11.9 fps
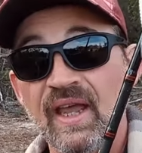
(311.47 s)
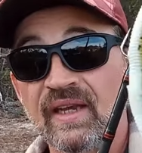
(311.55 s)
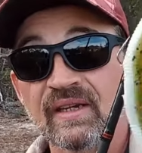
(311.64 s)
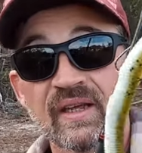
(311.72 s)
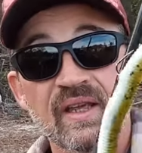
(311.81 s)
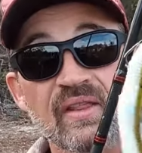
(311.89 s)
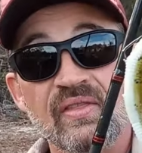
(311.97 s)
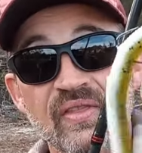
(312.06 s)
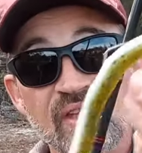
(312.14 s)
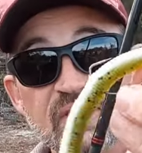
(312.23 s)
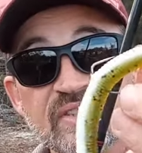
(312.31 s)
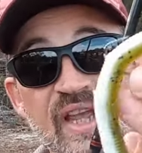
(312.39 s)
And
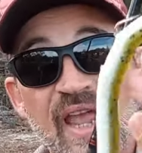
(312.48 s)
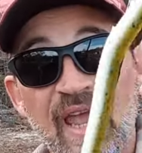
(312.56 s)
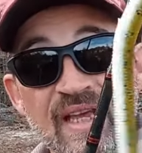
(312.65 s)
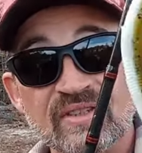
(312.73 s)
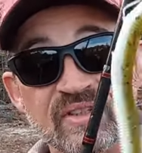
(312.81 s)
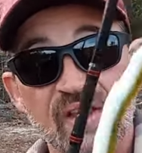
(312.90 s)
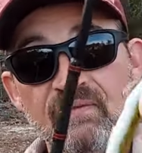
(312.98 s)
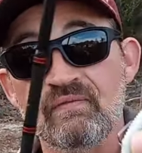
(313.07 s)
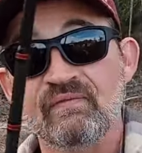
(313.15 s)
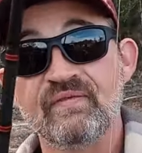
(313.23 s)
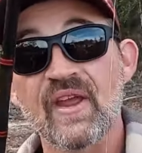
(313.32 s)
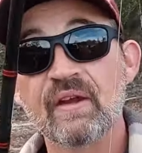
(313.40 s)
this has
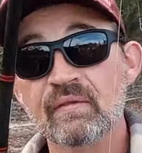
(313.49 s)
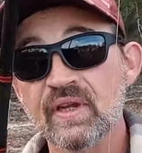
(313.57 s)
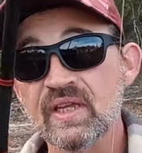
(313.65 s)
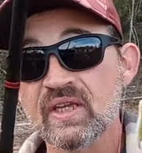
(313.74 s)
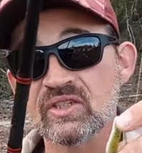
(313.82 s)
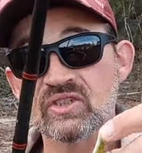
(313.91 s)
very